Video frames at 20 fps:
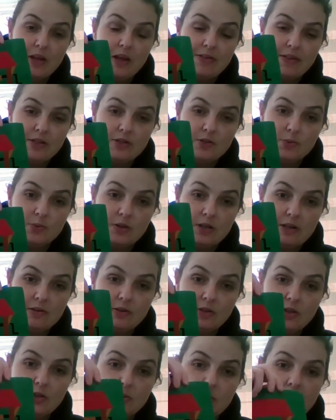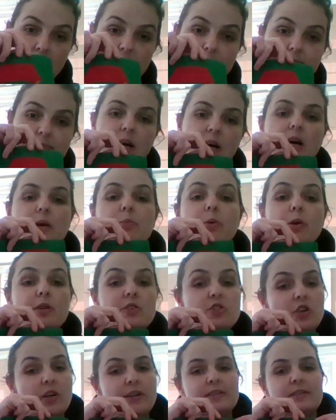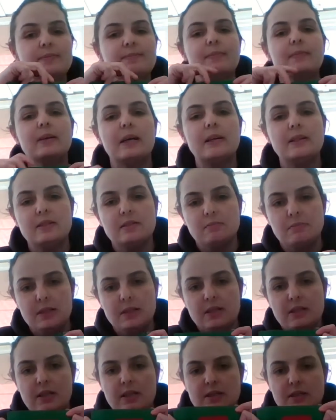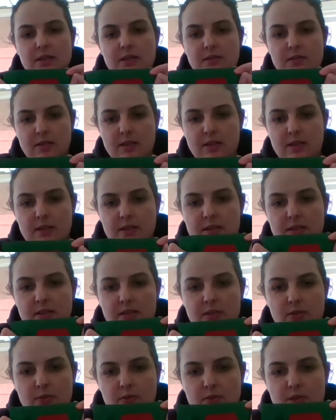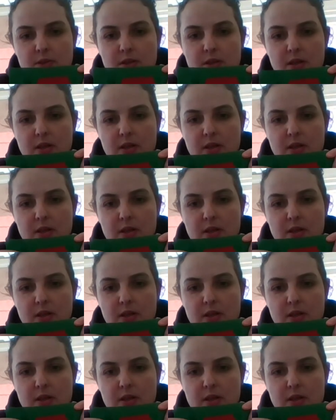Thistles here in the UK. I apologise. I didn't mean that. It is thistles.